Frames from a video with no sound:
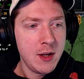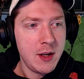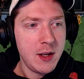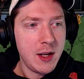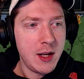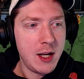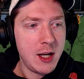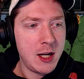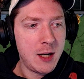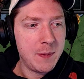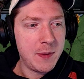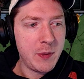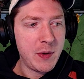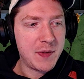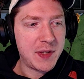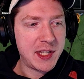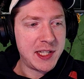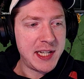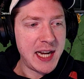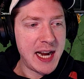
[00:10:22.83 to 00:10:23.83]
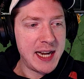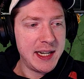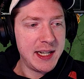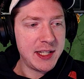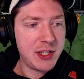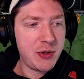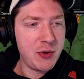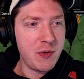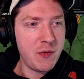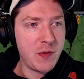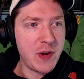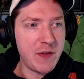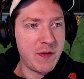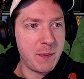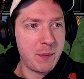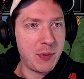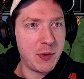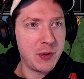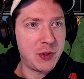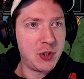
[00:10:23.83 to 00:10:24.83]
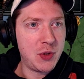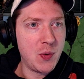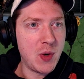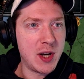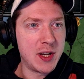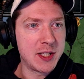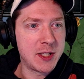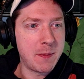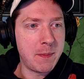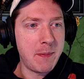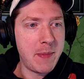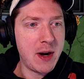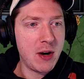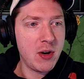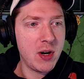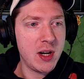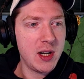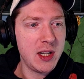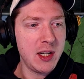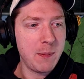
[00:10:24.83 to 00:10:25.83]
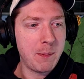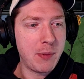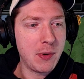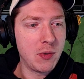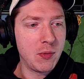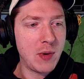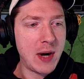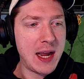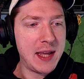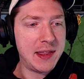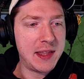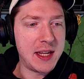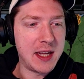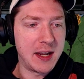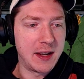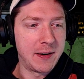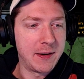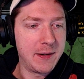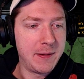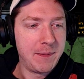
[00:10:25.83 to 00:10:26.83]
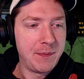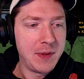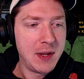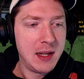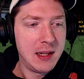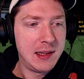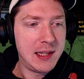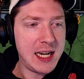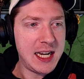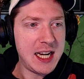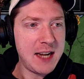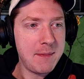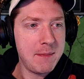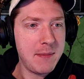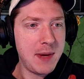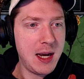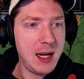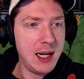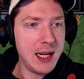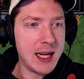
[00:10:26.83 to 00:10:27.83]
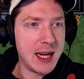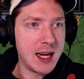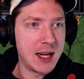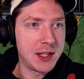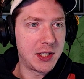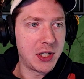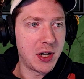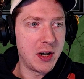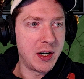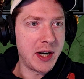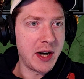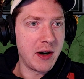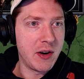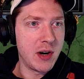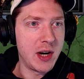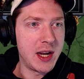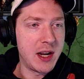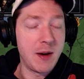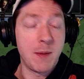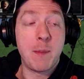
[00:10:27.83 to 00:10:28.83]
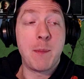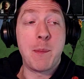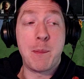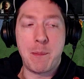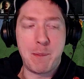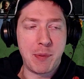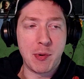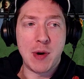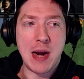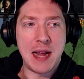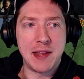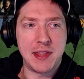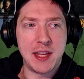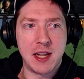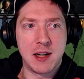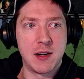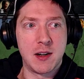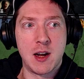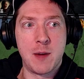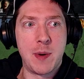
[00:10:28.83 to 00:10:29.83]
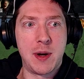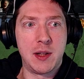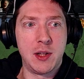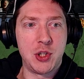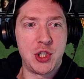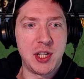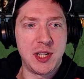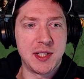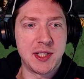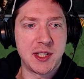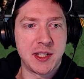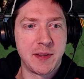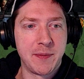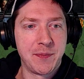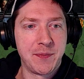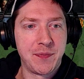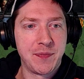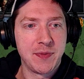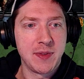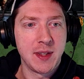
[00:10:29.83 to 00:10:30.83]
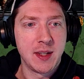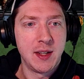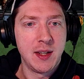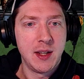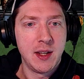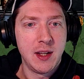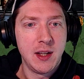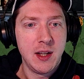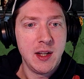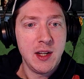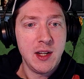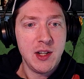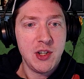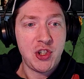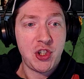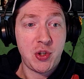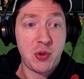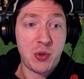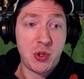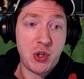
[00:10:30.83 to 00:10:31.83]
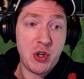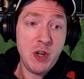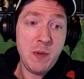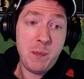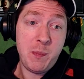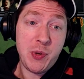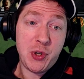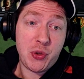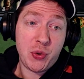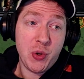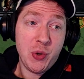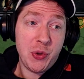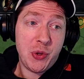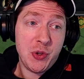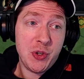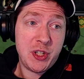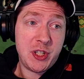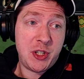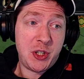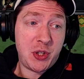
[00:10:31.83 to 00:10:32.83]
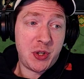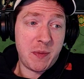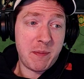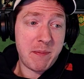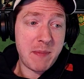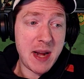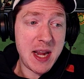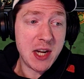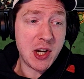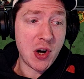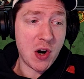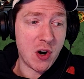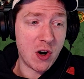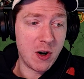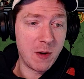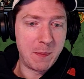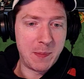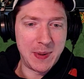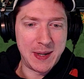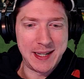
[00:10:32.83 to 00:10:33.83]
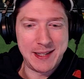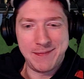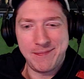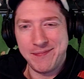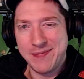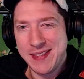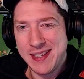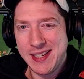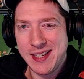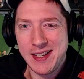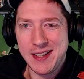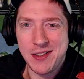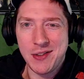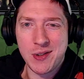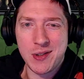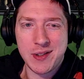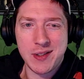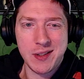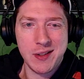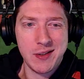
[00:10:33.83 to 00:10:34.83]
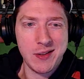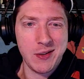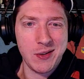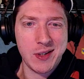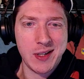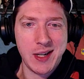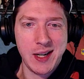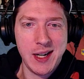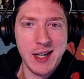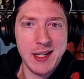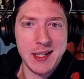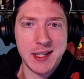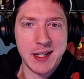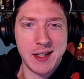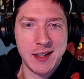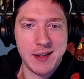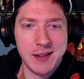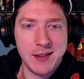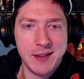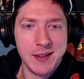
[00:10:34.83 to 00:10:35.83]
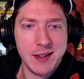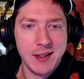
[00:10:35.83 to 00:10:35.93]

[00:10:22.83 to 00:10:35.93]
Then we have Stannis, who have given birth to Osmera Baratheon. Lady Malia Targaryen. Baratheon, apologies. She could betroth her to Maekar, but they're kinda